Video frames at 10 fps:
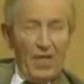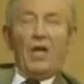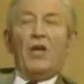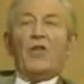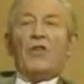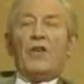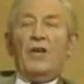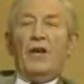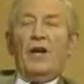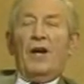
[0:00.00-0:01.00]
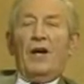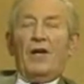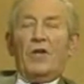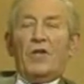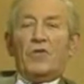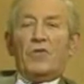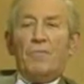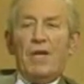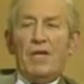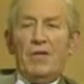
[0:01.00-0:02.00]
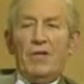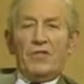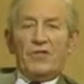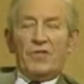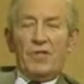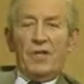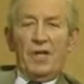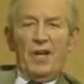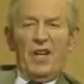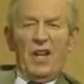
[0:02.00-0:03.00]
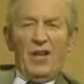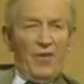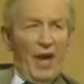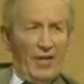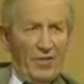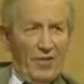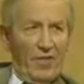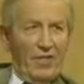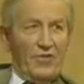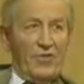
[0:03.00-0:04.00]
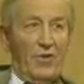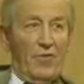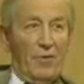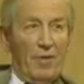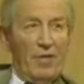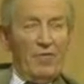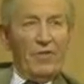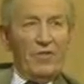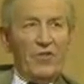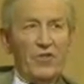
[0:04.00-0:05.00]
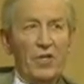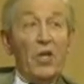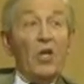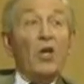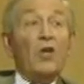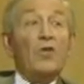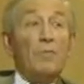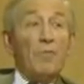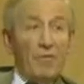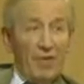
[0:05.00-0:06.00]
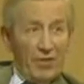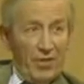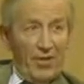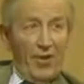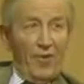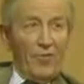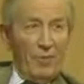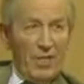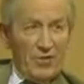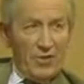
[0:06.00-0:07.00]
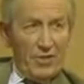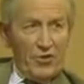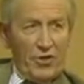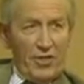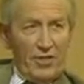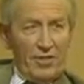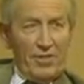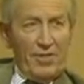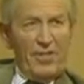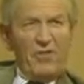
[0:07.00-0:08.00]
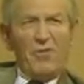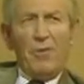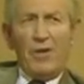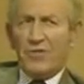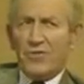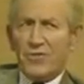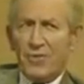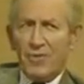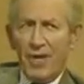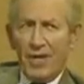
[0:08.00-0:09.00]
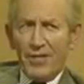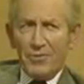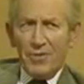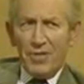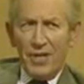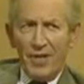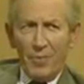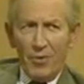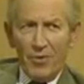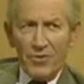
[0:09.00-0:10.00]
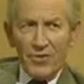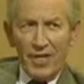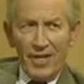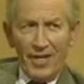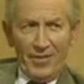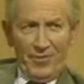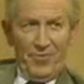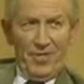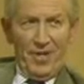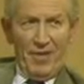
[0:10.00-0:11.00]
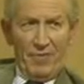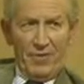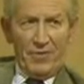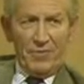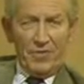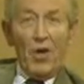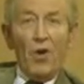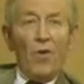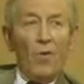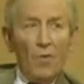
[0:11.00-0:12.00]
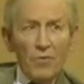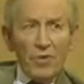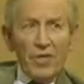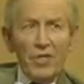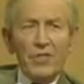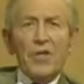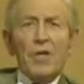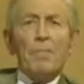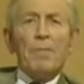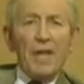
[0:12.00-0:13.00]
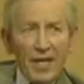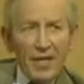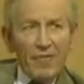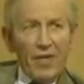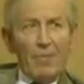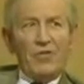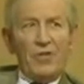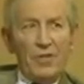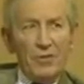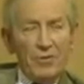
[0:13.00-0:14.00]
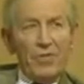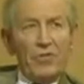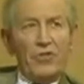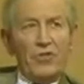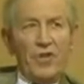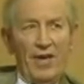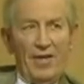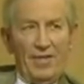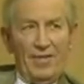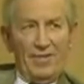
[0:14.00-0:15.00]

the tremendous attractiveness of the metaphors, the brevity of the message, and literary persons don't like to read heavy books, they like to read aphorisms, all these play very much into Nietzsche's hand.